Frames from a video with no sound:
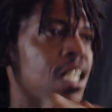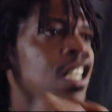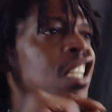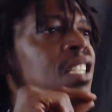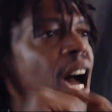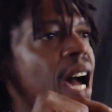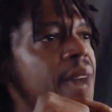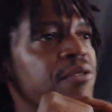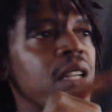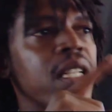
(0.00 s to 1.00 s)
It's
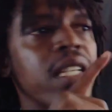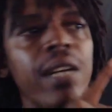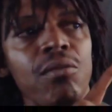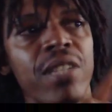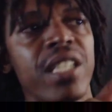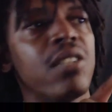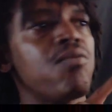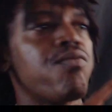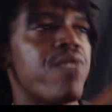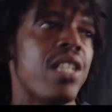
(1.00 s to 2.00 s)
time for us to get
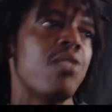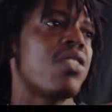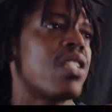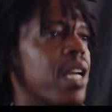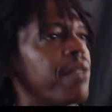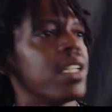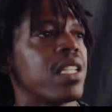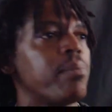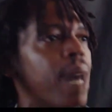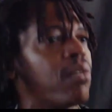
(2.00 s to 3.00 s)
real
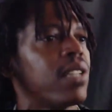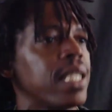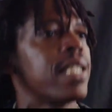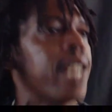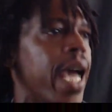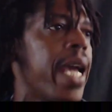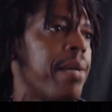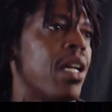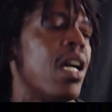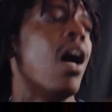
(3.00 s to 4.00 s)
serious about this game.
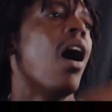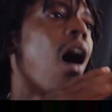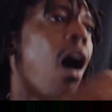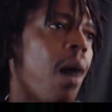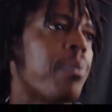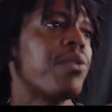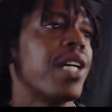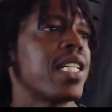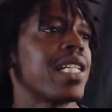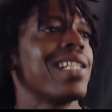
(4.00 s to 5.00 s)

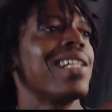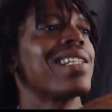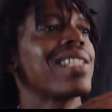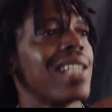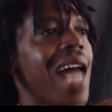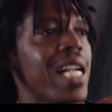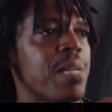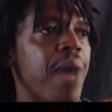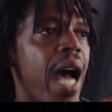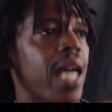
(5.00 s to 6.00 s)
Operation
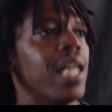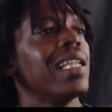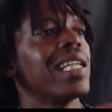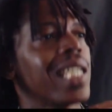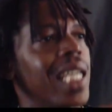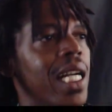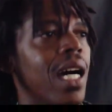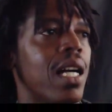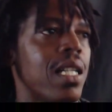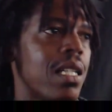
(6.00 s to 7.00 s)
Snatchback. Let's get
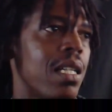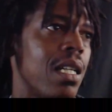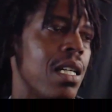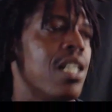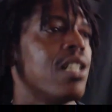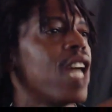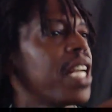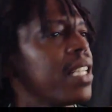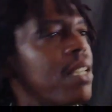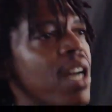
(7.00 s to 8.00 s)
ours. You got
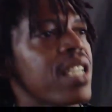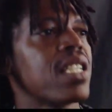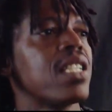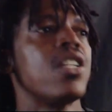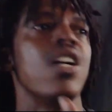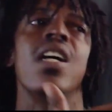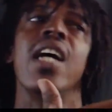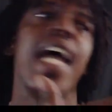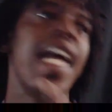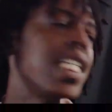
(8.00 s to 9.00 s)
any questions,
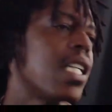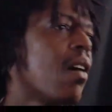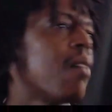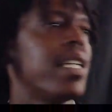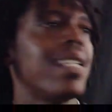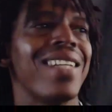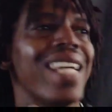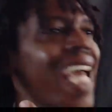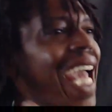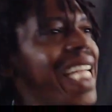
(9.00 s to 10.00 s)
any comments,
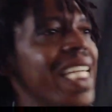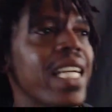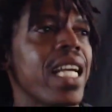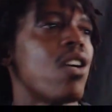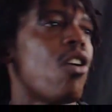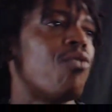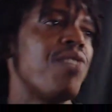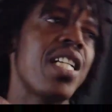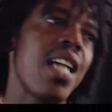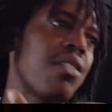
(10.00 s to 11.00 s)
anything at all,
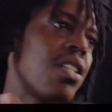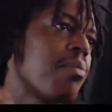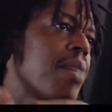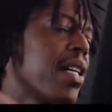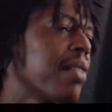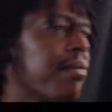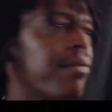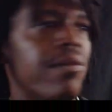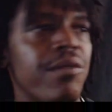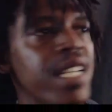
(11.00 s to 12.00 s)
reach out to your man.
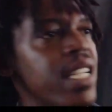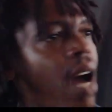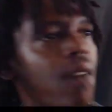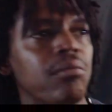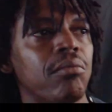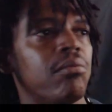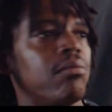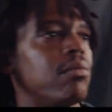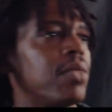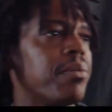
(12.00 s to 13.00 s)
Reach out. You
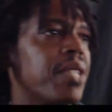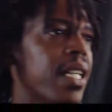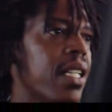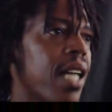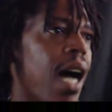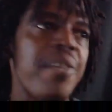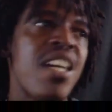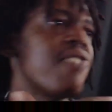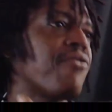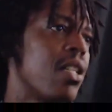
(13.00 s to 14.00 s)
know what I'm saying? I'm
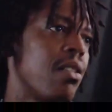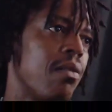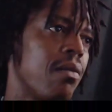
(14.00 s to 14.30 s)
here for you.